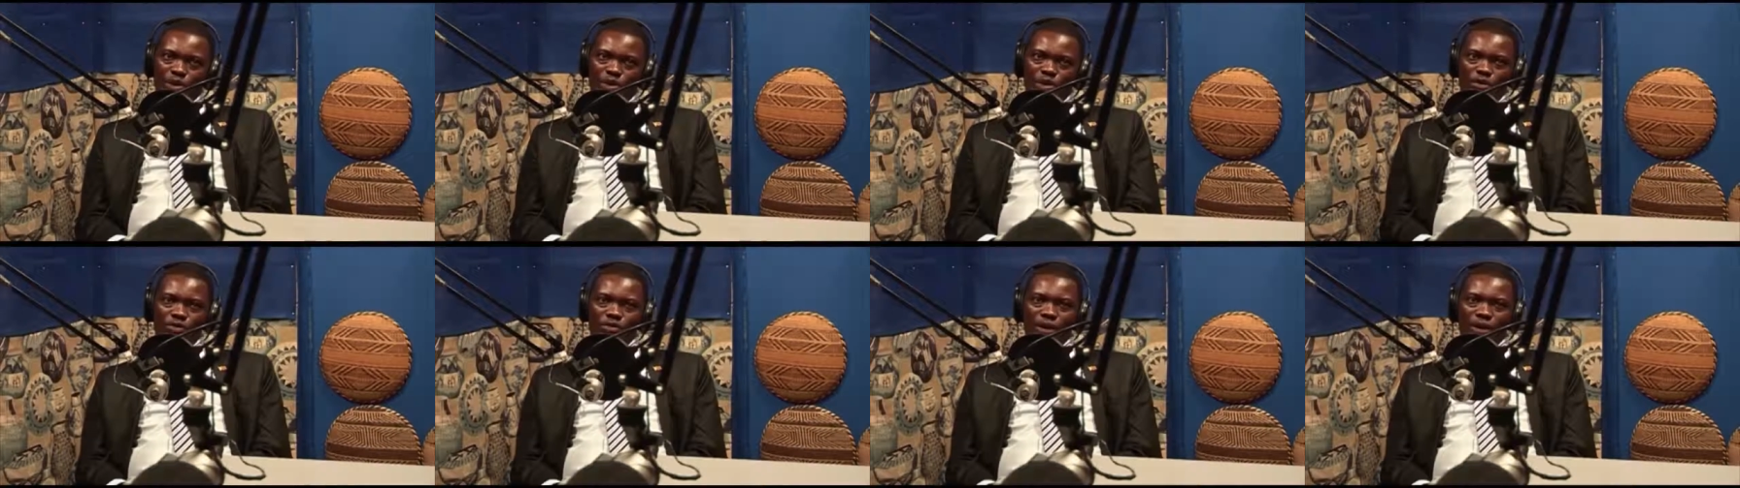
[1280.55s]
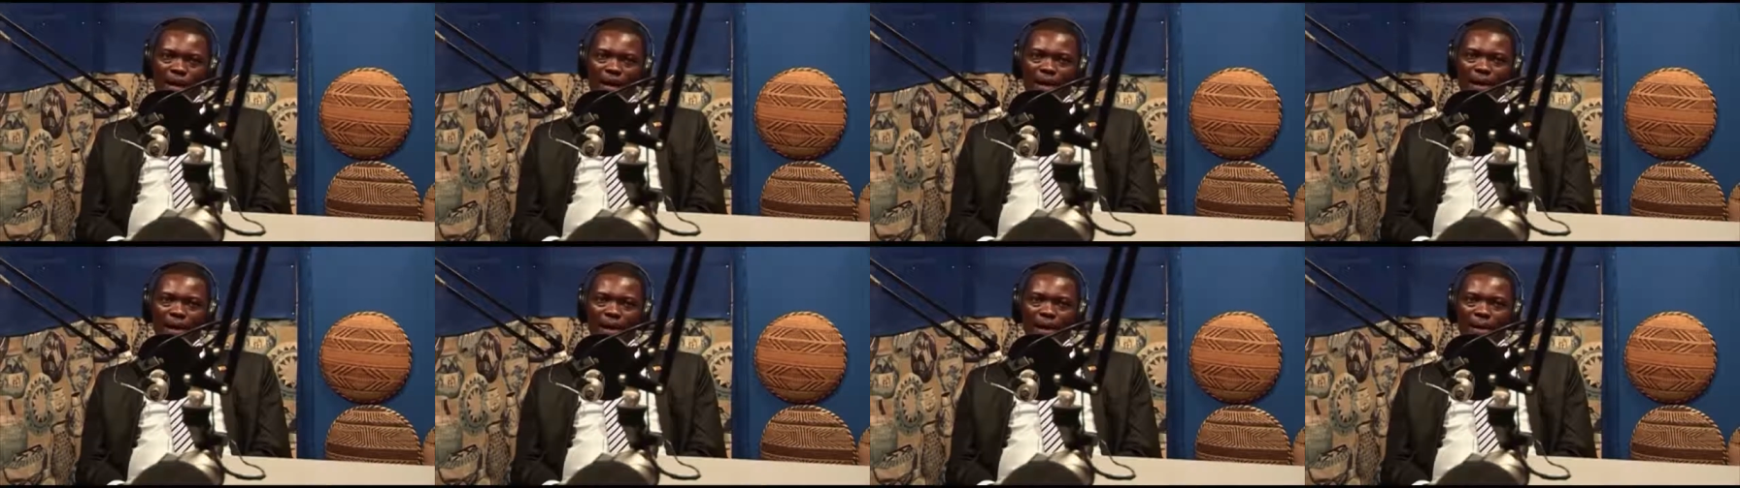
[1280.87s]

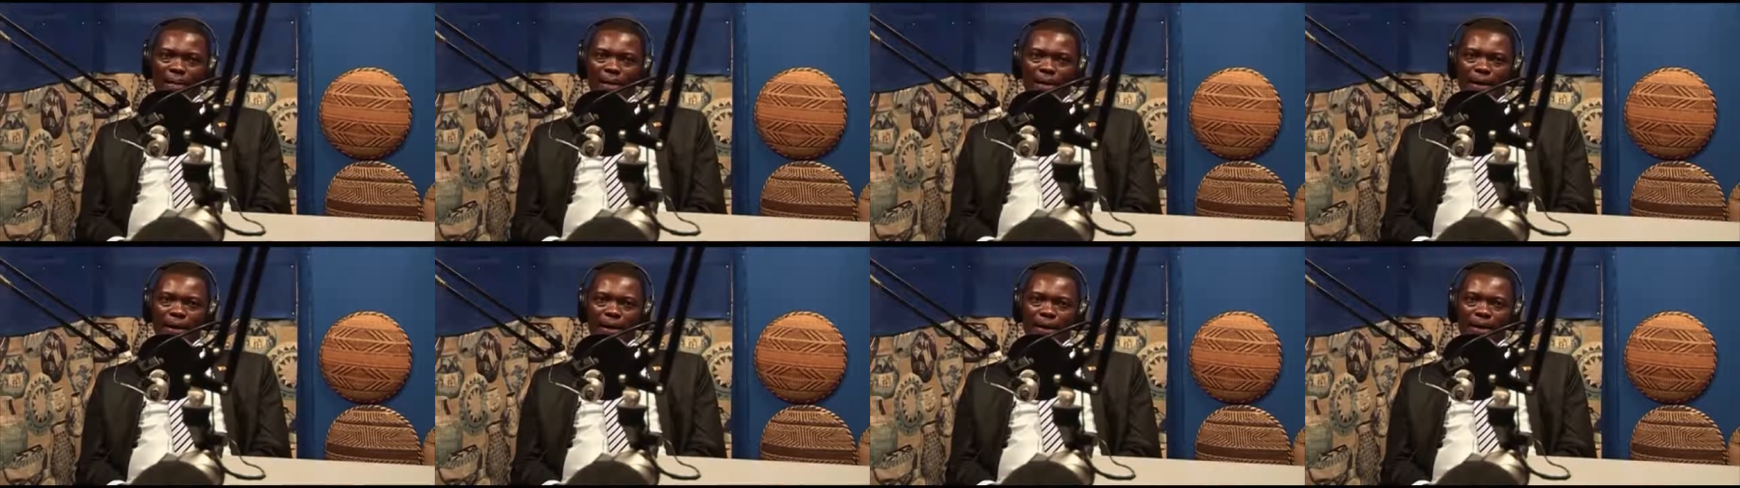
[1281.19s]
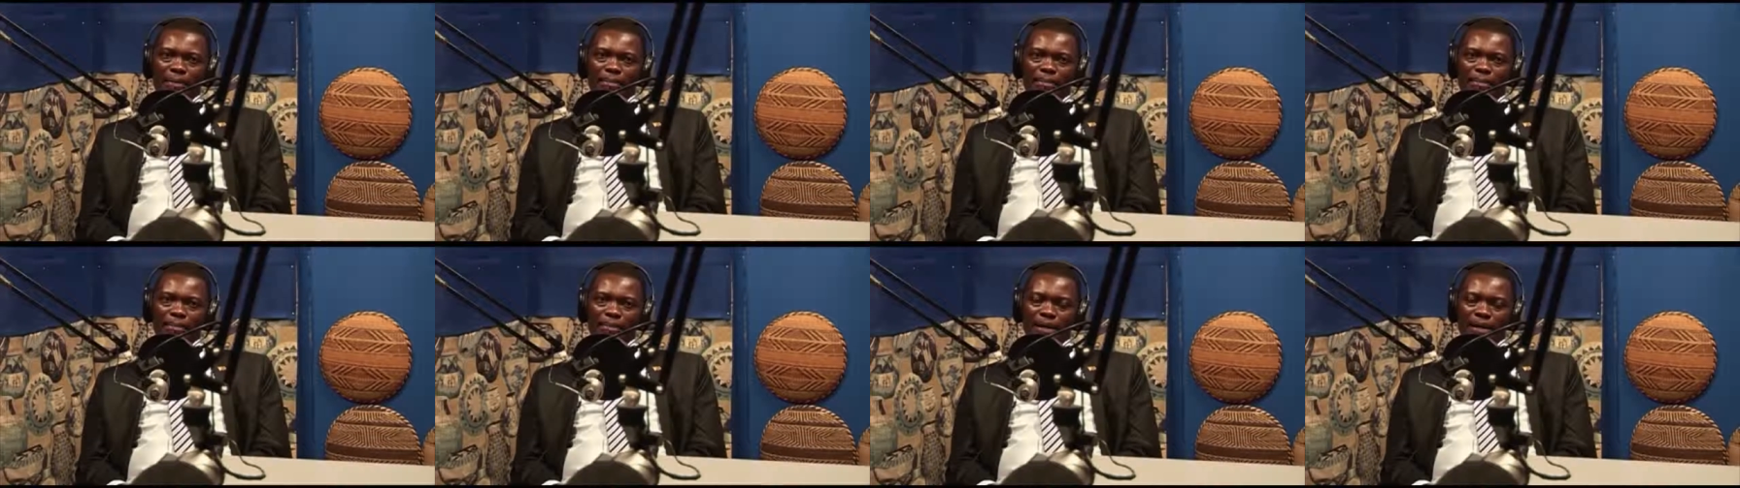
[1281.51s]

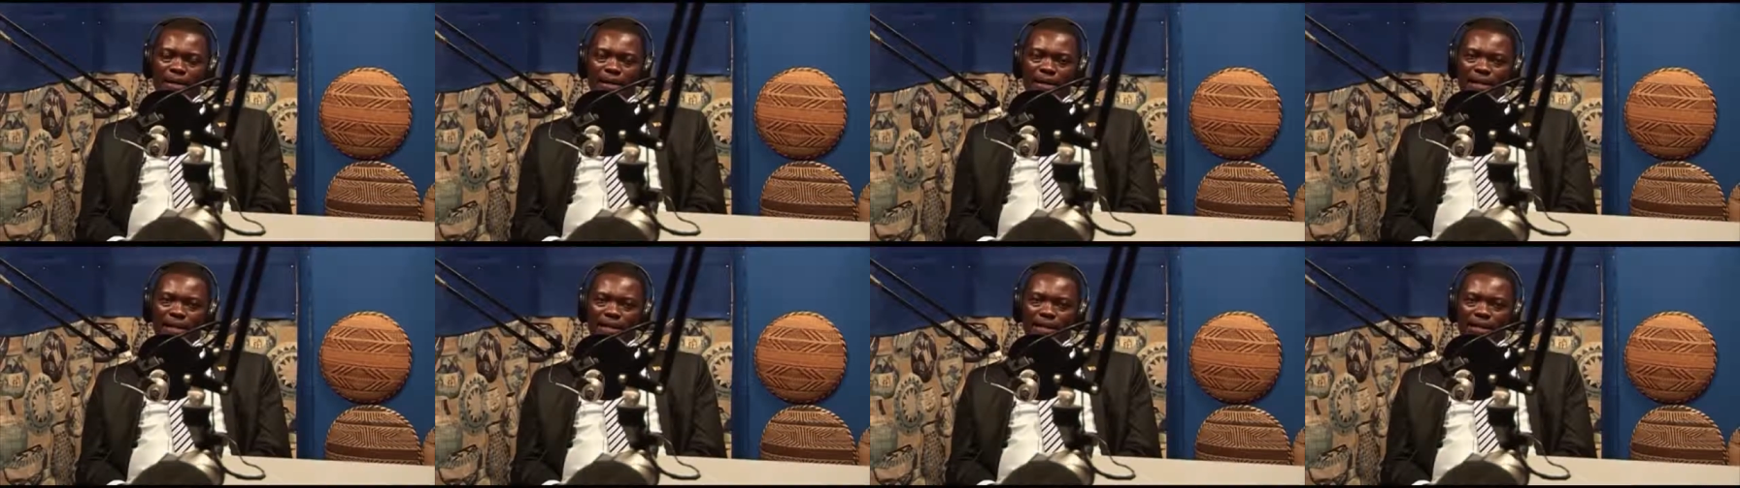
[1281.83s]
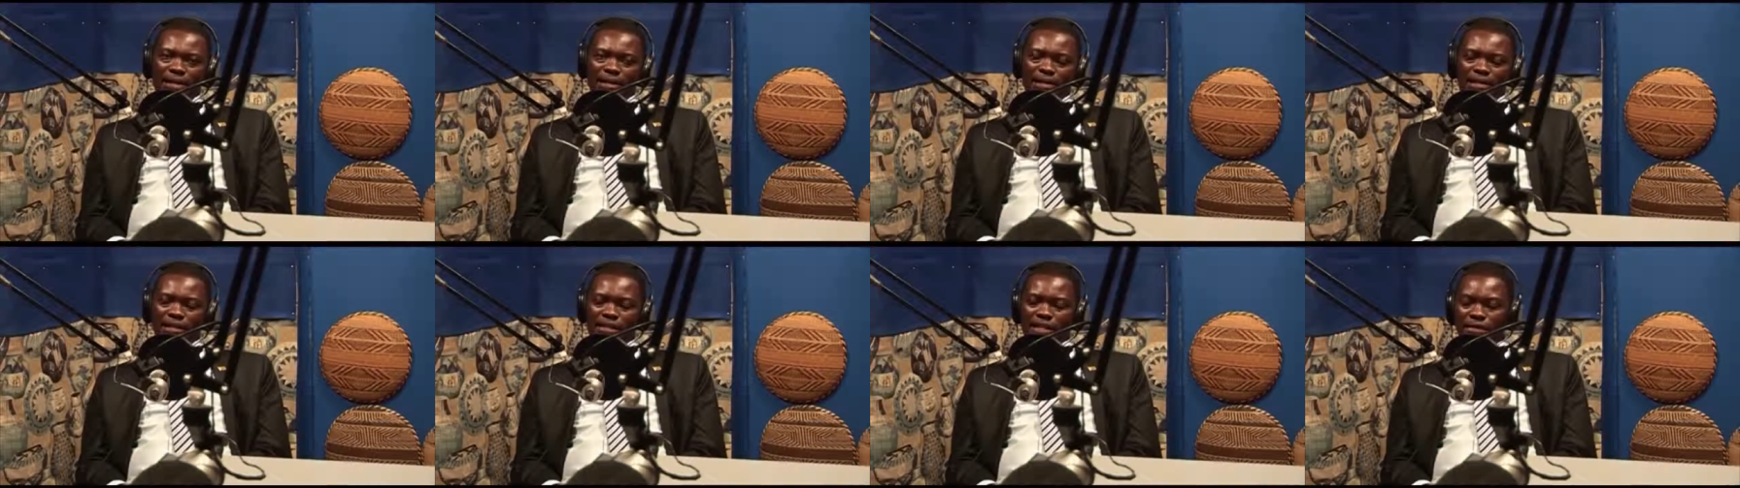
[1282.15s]
offer
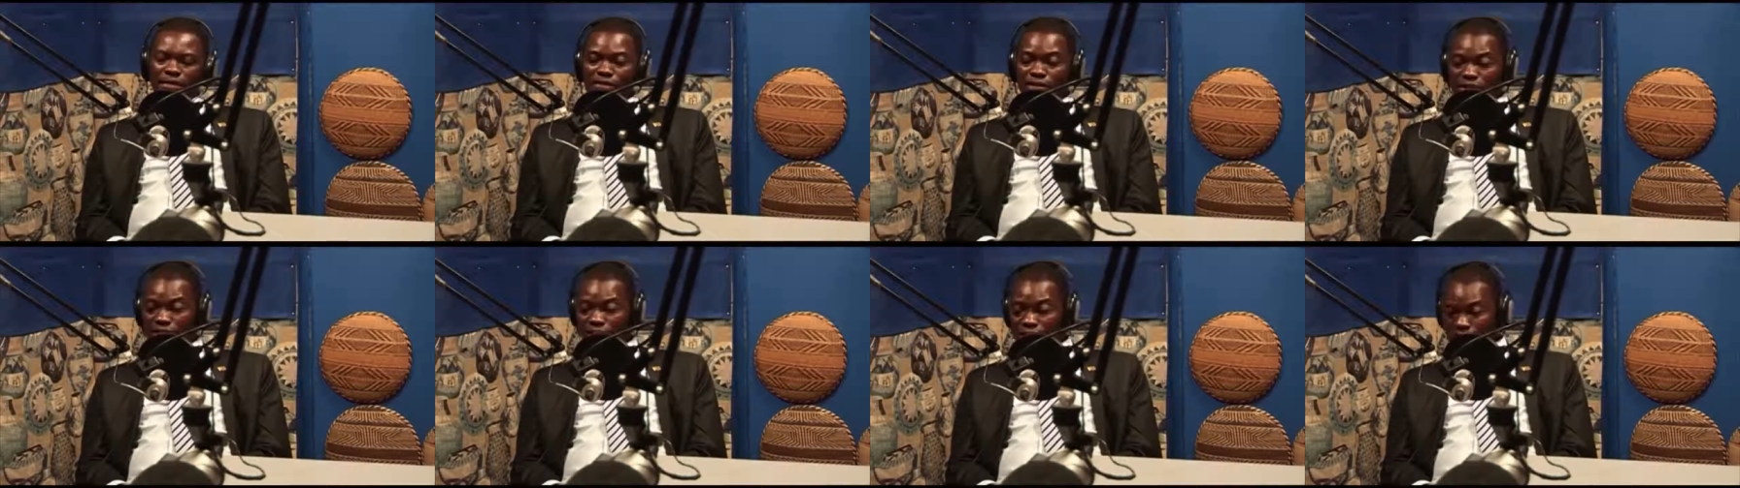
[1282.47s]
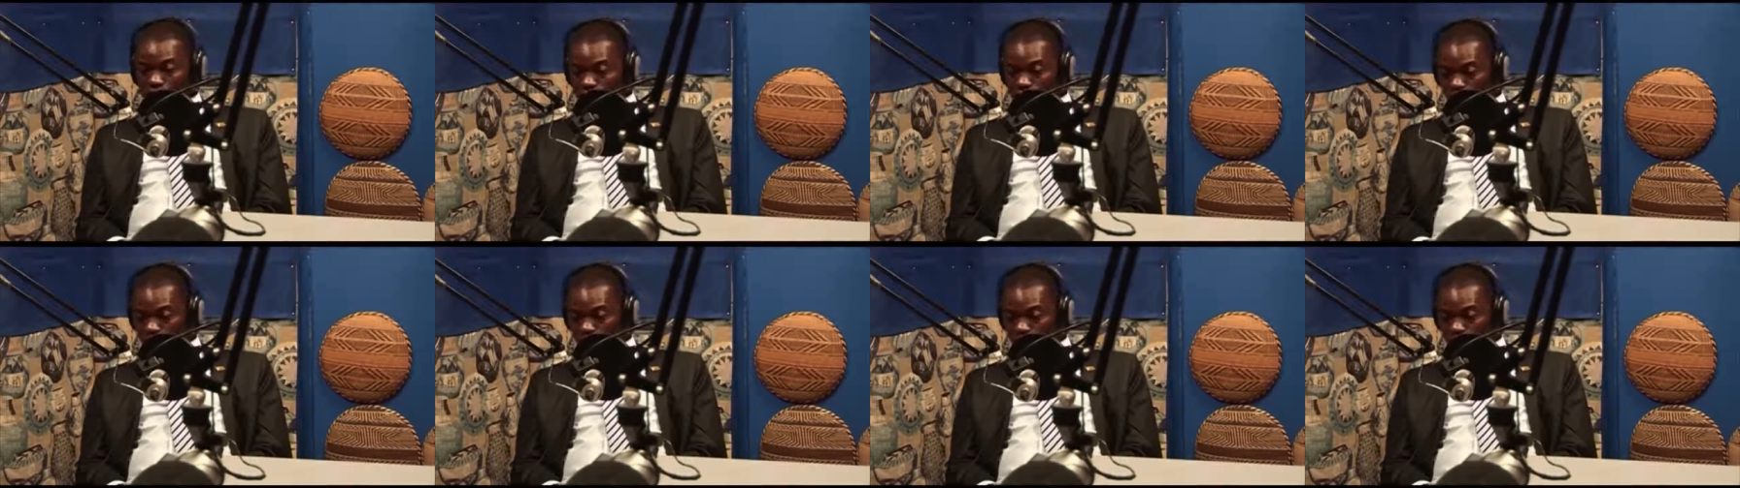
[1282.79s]
services